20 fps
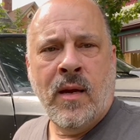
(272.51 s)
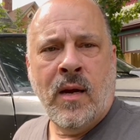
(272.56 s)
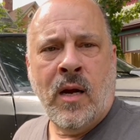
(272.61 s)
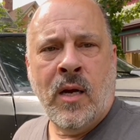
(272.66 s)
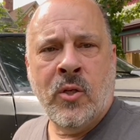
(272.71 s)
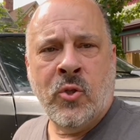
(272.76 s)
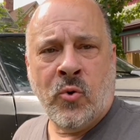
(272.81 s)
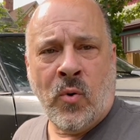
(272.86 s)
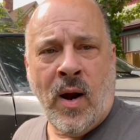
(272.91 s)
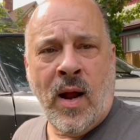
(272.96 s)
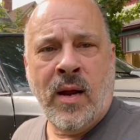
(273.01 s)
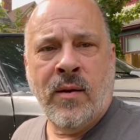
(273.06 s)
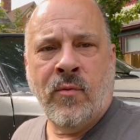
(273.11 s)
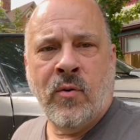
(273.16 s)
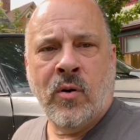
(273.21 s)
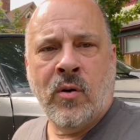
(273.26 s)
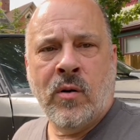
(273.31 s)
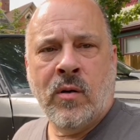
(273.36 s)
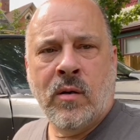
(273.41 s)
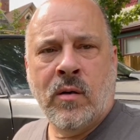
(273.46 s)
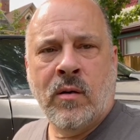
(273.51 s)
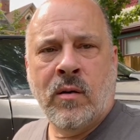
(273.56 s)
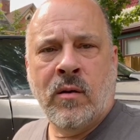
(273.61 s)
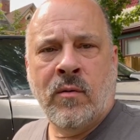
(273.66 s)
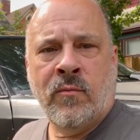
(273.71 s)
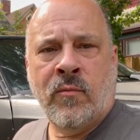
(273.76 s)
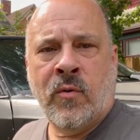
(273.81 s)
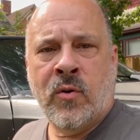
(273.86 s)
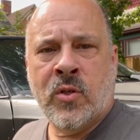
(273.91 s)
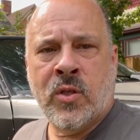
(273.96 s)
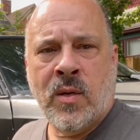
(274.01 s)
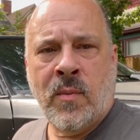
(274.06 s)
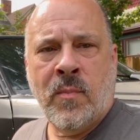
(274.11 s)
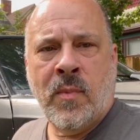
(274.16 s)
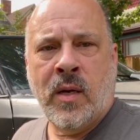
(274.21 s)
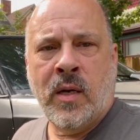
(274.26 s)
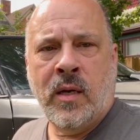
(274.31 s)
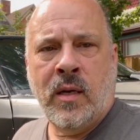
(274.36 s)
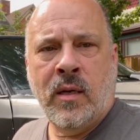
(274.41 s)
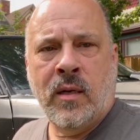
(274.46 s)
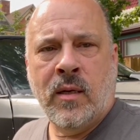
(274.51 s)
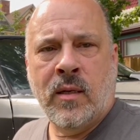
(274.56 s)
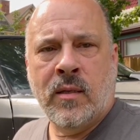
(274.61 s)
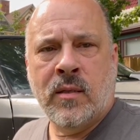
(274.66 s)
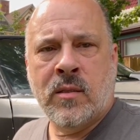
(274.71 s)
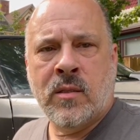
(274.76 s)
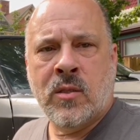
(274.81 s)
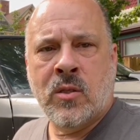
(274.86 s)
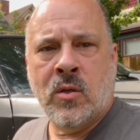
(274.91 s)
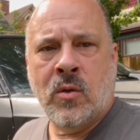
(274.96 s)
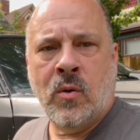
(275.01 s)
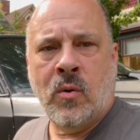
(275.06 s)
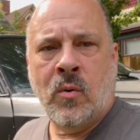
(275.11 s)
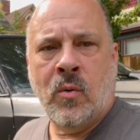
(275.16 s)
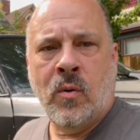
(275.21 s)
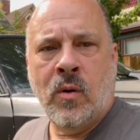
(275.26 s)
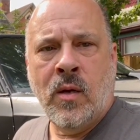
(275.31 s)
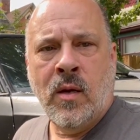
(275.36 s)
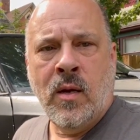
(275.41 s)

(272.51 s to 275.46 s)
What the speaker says: a driver for somebody. So